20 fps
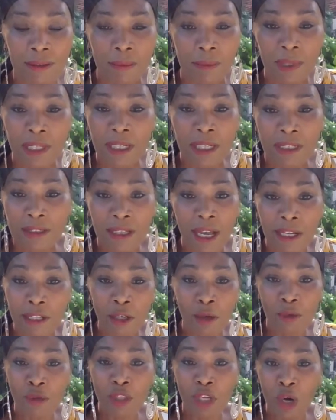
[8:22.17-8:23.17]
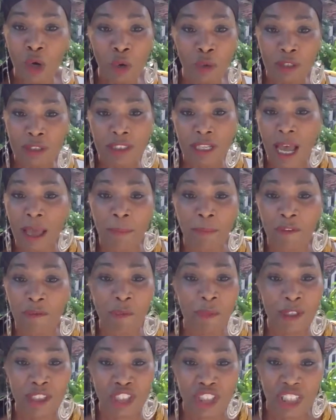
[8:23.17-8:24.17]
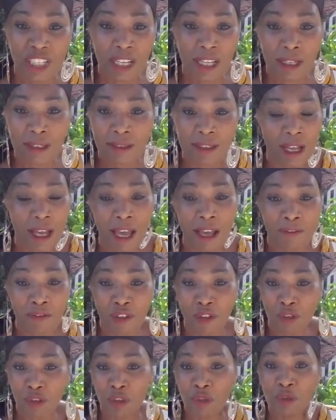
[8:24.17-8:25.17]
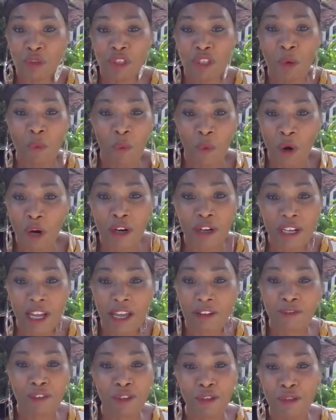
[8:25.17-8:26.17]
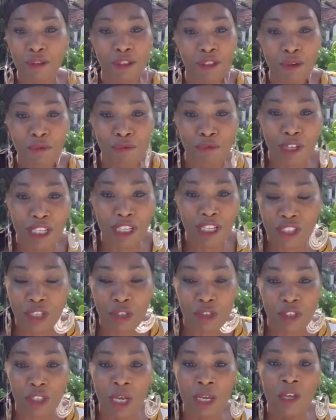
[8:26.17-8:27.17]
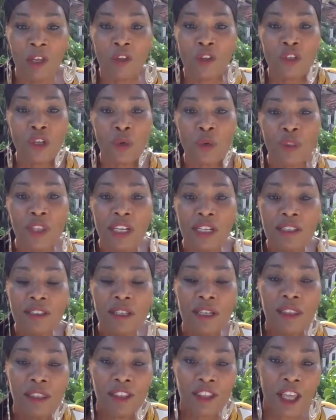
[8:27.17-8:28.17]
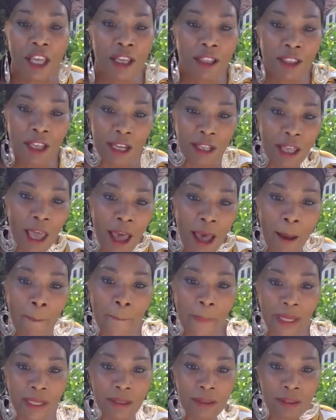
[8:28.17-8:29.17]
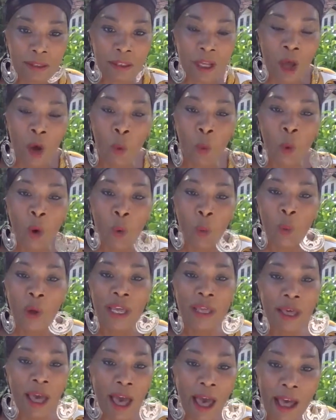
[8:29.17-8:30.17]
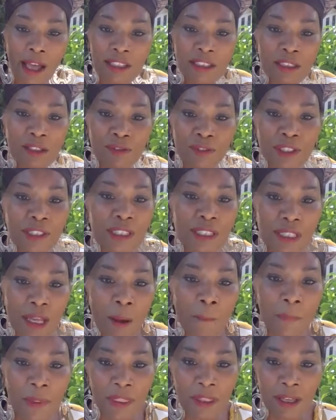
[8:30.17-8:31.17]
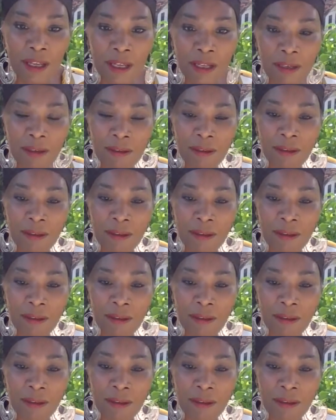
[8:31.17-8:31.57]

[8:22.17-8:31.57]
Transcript: because I don't know the type of machines. I have to do some work. I have to do some research. So there's a thing that happens when we ask for something.